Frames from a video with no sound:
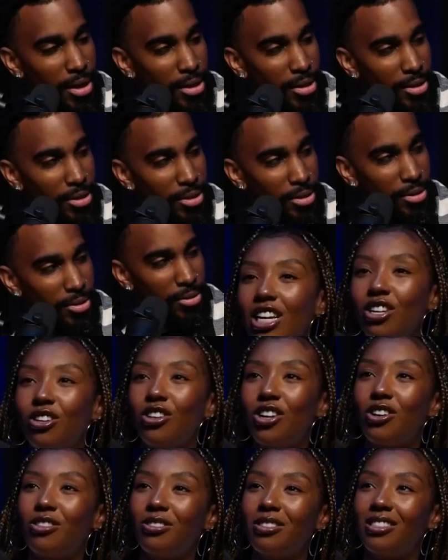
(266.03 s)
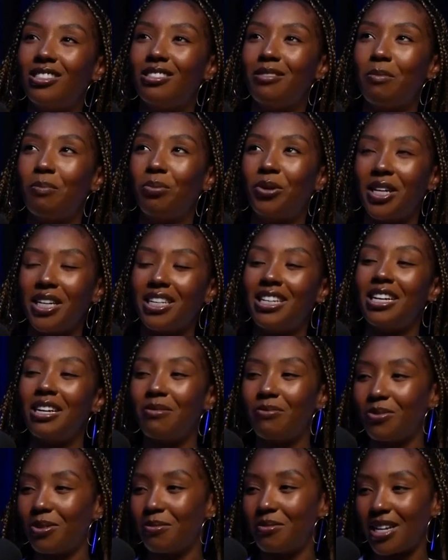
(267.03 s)
I feel like you don't break up
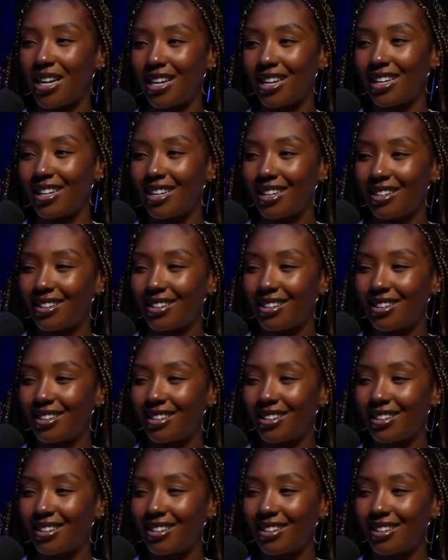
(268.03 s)
from dating.